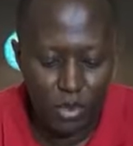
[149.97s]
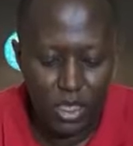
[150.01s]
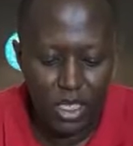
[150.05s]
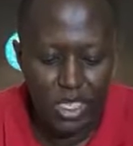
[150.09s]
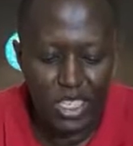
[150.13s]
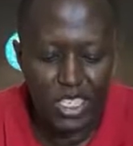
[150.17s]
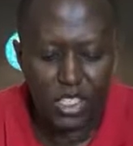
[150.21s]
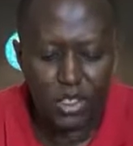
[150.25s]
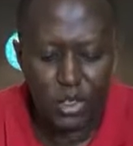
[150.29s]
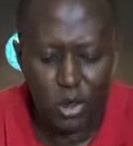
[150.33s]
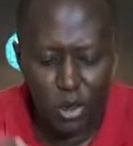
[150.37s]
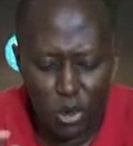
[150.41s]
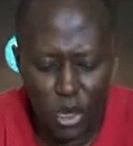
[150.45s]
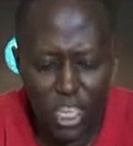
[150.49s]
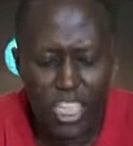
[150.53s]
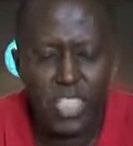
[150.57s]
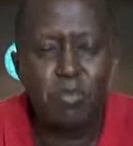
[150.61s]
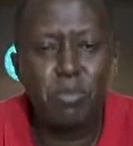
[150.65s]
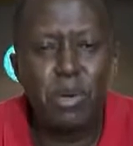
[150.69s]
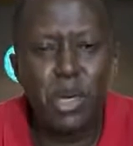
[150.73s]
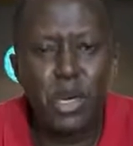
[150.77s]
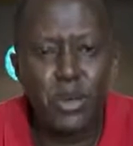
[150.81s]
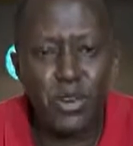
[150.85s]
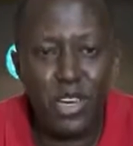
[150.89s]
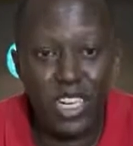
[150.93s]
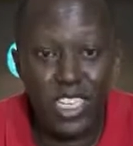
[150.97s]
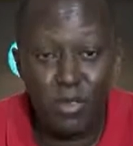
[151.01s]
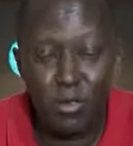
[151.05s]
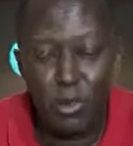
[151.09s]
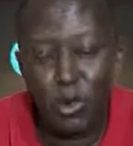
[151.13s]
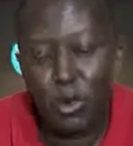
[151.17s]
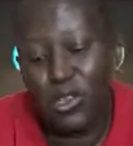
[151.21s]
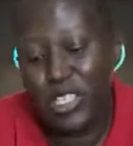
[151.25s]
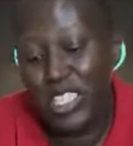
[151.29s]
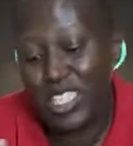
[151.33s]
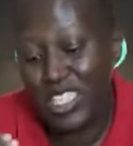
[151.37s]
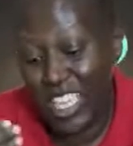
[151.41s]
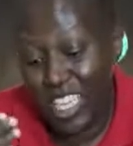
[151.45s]
It's known as brown rice
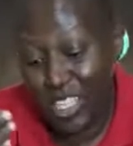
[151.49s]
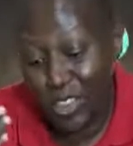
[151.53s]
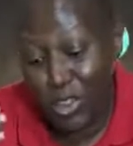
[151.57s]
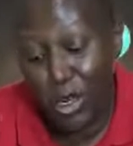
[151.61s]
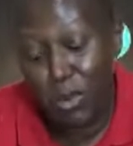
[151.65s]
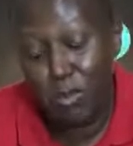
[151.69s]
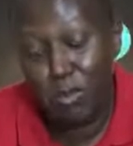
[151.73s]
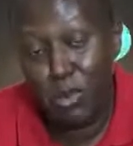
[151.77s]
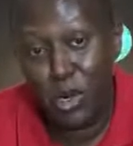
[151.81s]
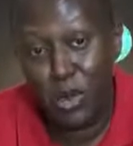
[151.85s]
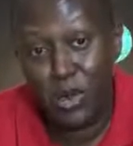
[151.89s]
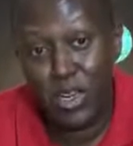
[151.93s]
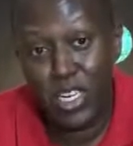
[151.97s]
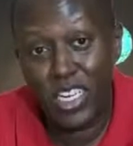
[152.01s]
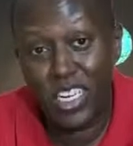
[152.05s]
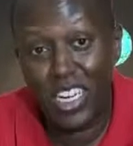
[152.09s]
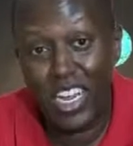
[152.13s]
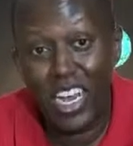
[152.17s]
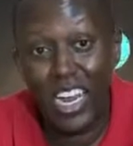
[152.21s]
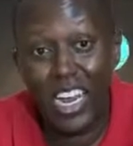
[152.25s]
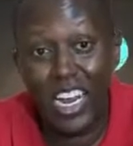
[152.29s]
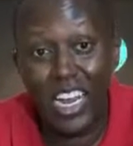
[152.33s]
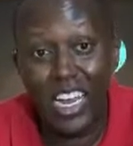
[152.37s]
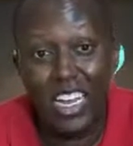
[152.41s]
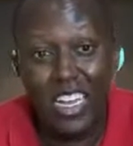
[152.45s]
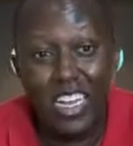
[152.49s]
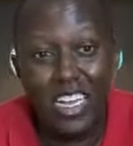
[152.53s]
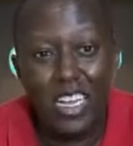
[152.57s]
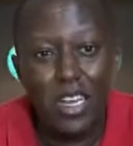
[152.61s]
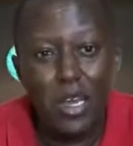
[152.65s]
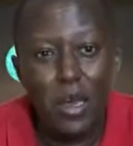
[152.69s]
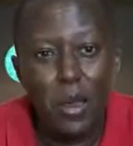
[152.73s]
because it's actually brown in color,